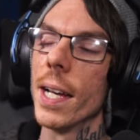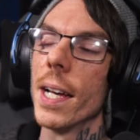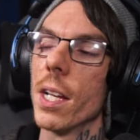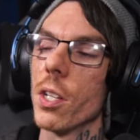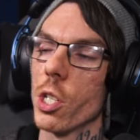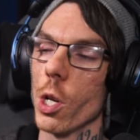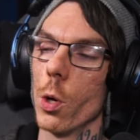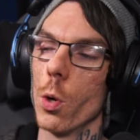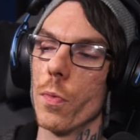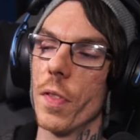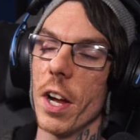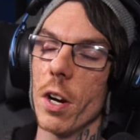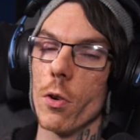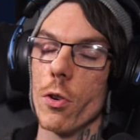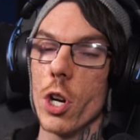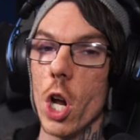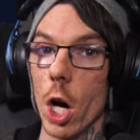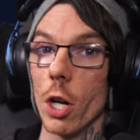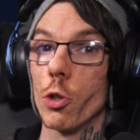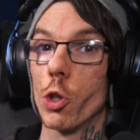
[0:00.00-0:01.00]
So, they're
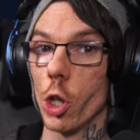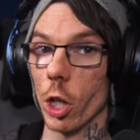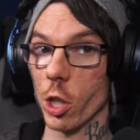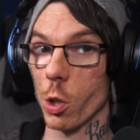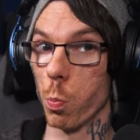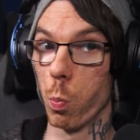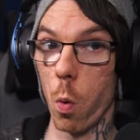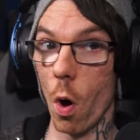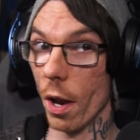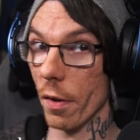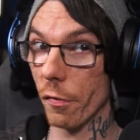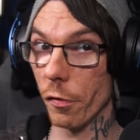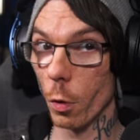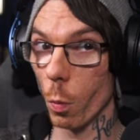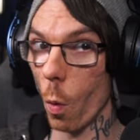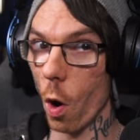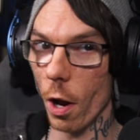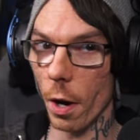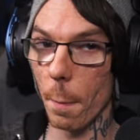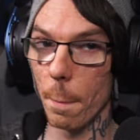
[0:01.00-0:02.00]
not just
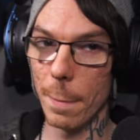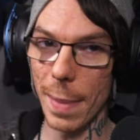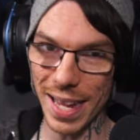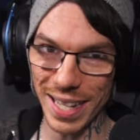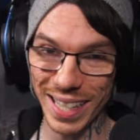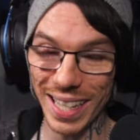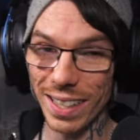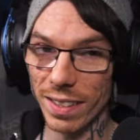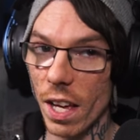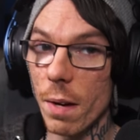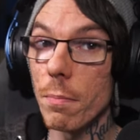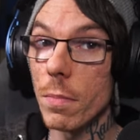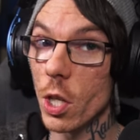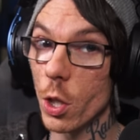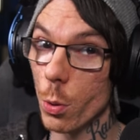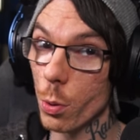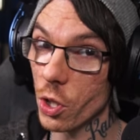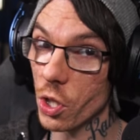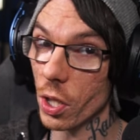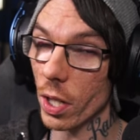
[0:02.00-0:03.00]
one-for-one making them
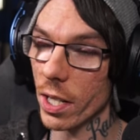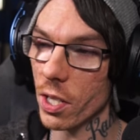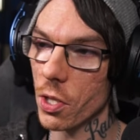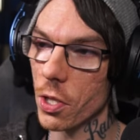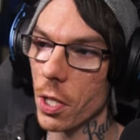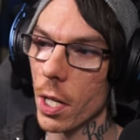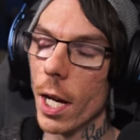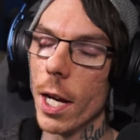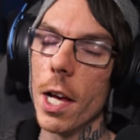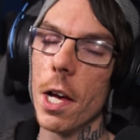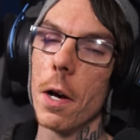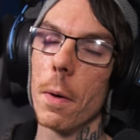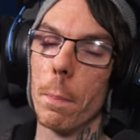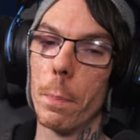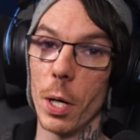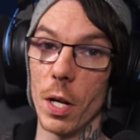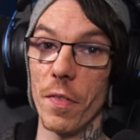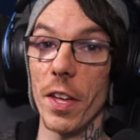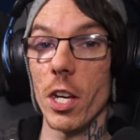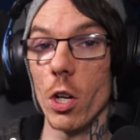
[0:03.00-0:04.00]
useless,
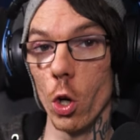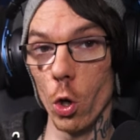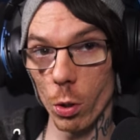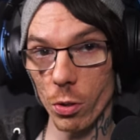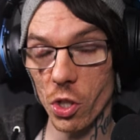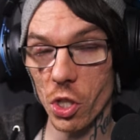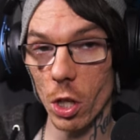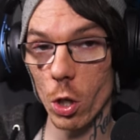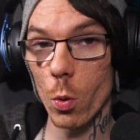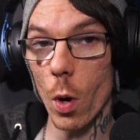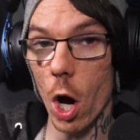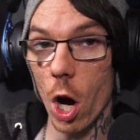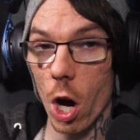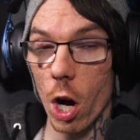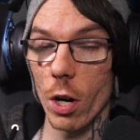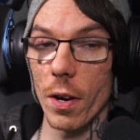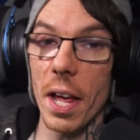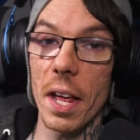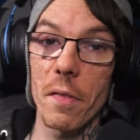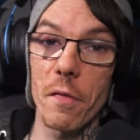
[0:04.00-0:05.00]
but they also
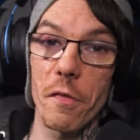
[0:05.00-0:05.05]
are